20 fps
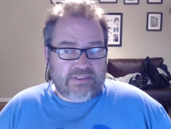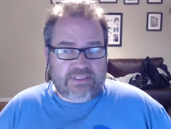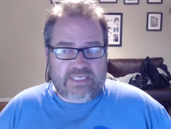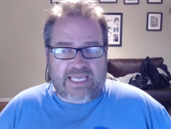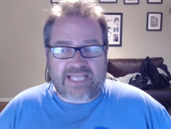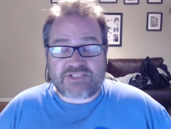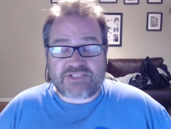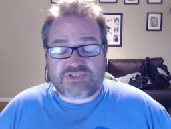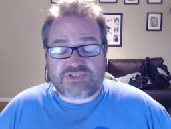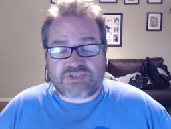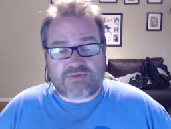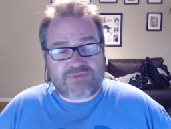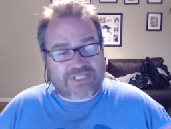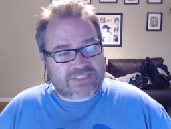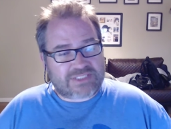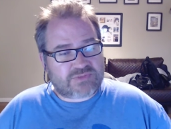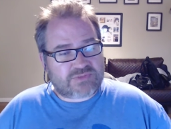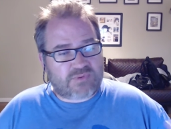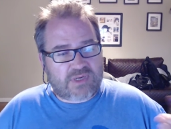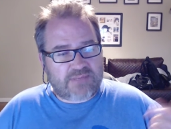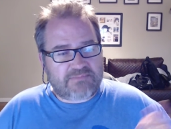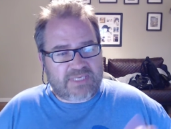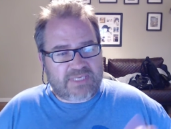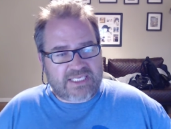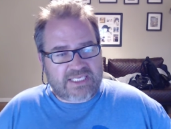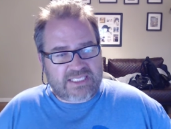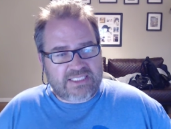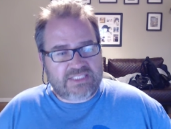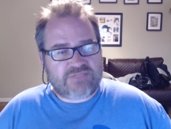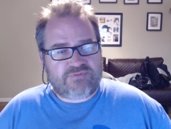and so that's why I'm
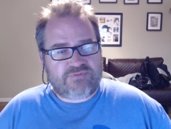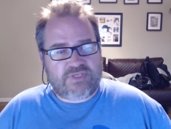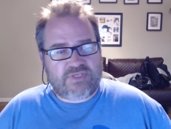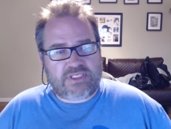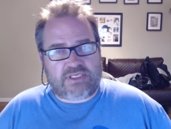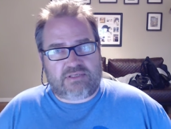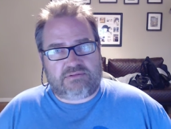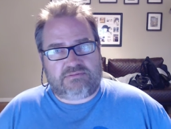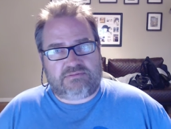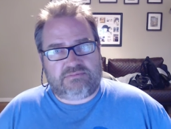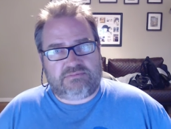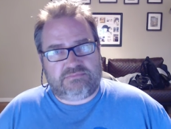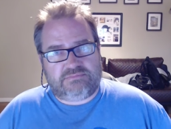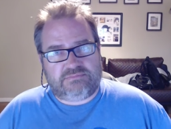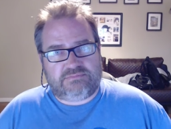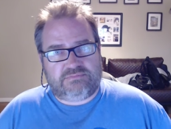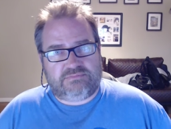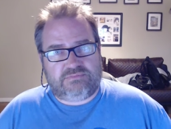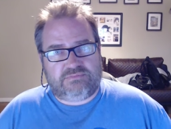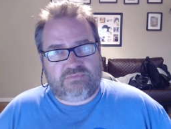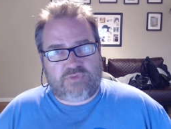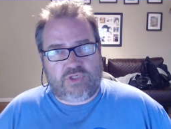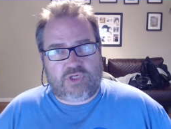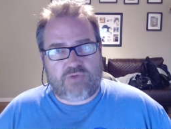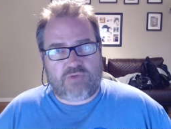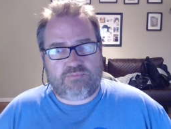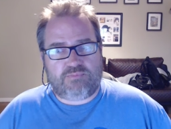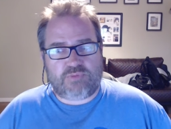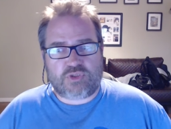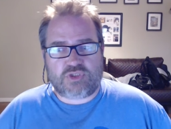making this video, you
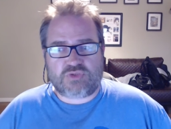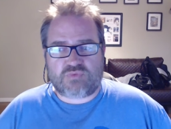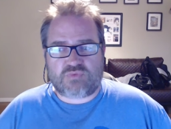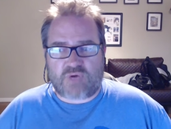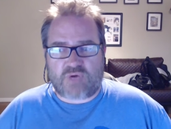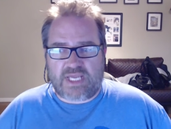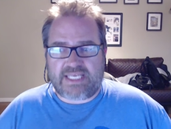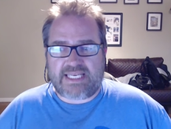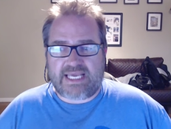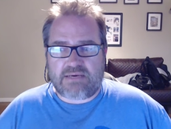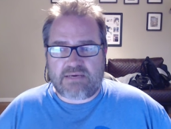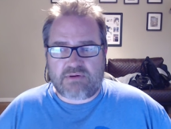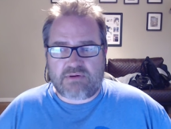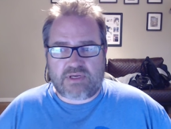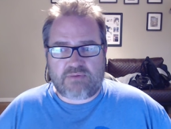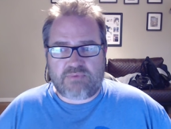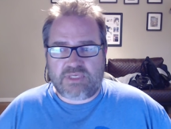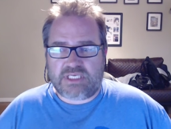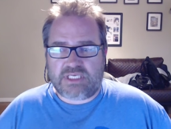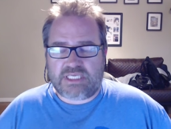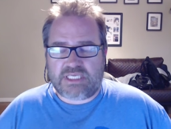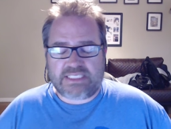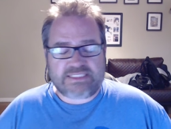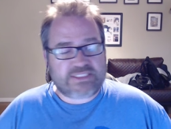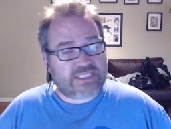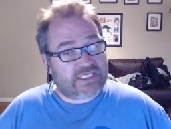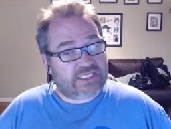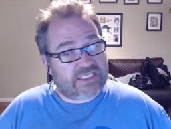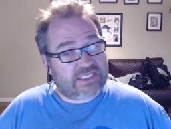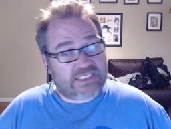know, because right now I
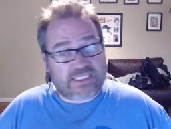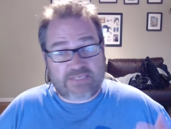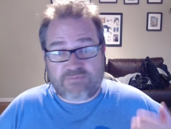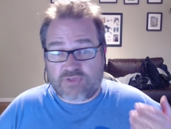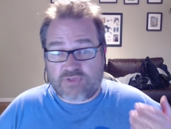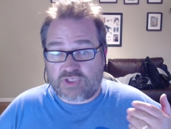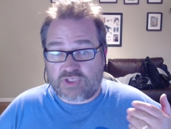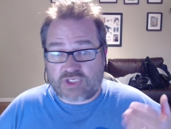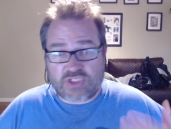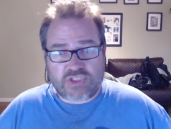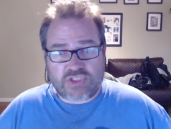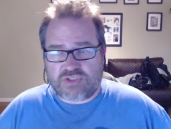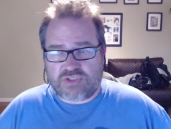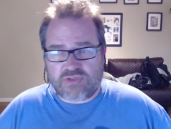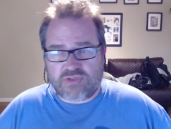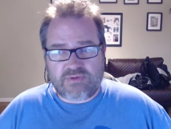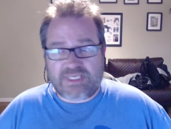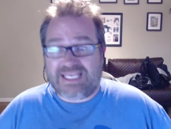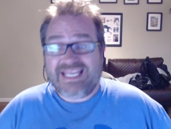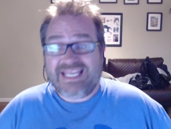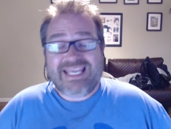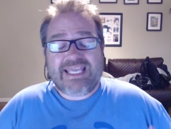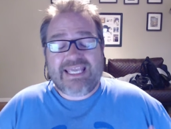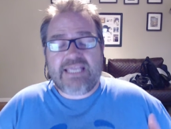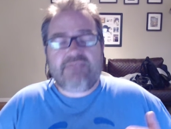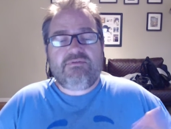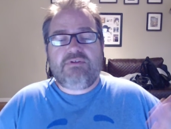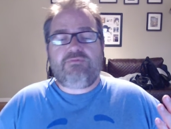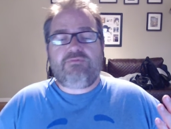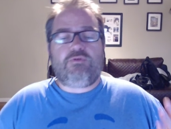realized if you're going to do it,
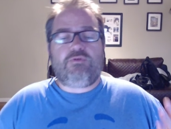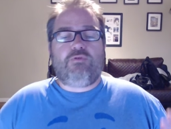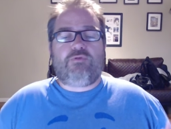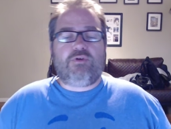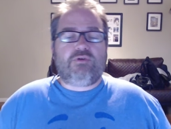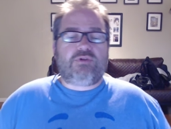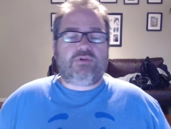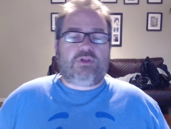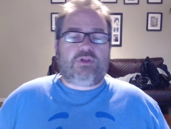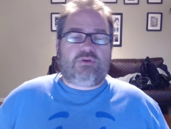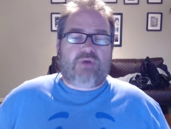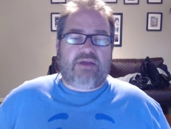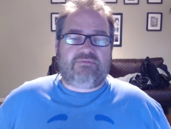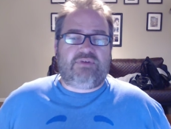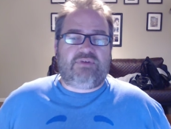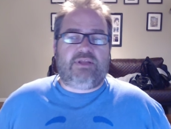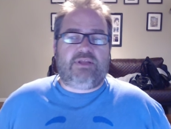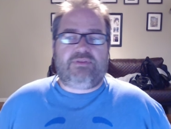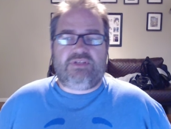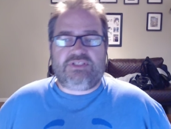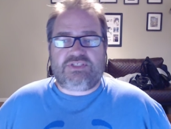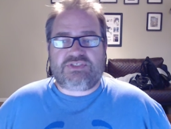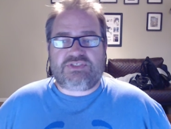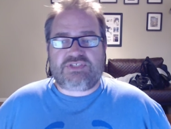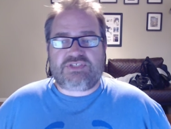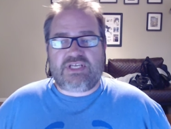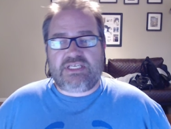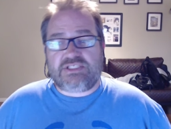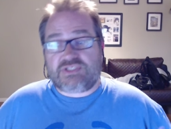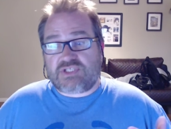even if you feel that you have nothing to
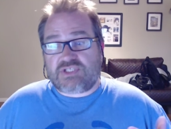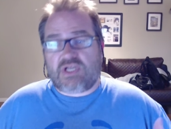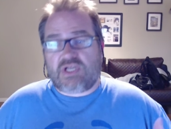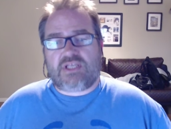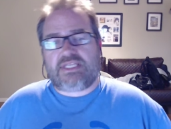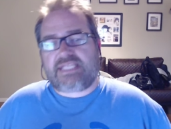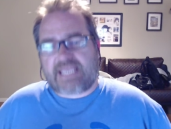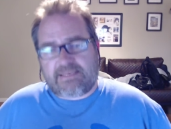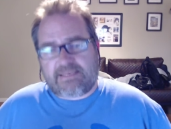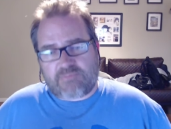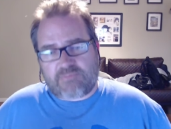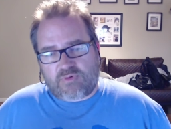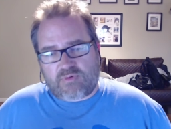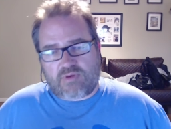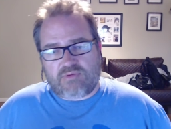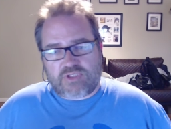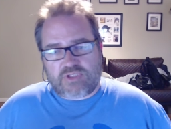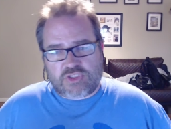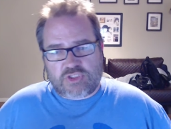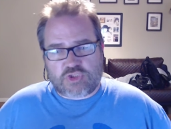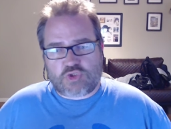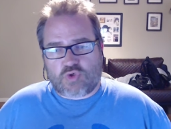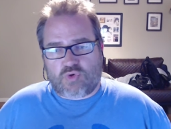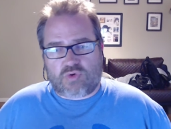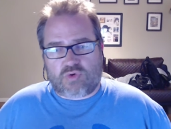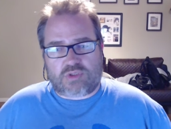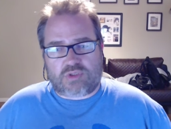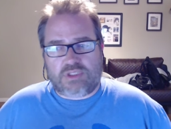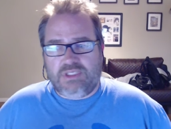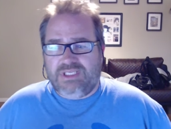say, start the camera rolling and
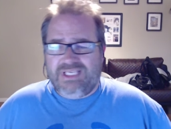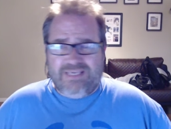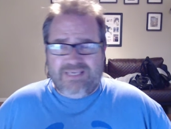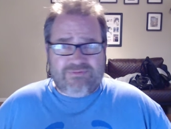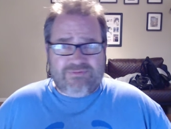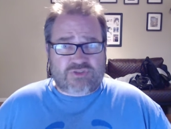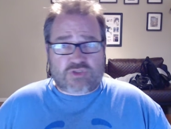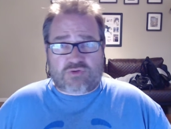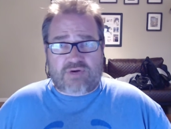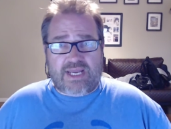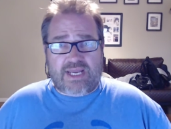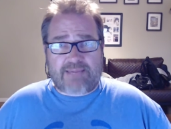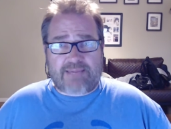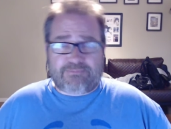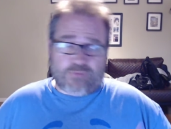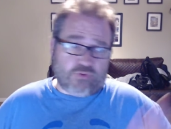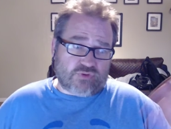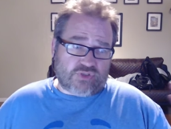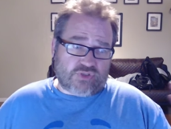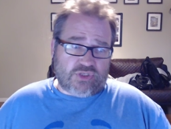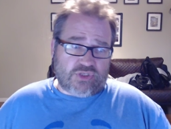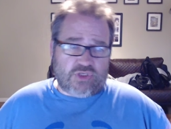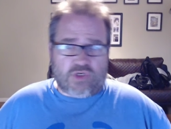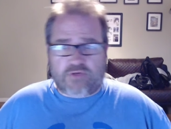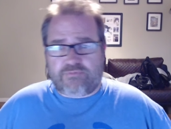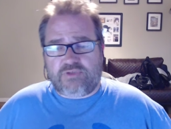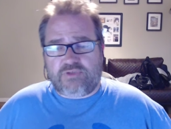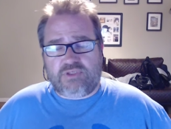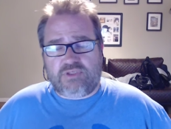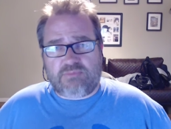talk. If it's crap, you'll turn it
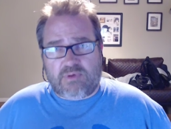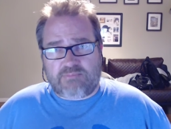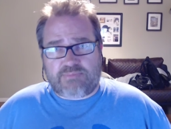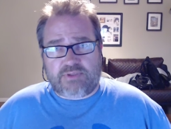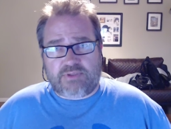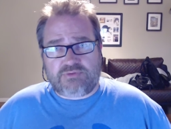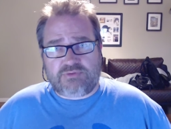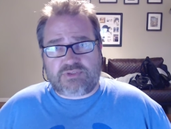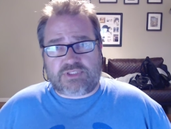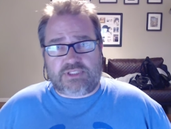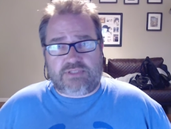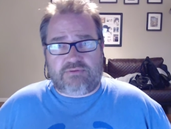off and you won't post it,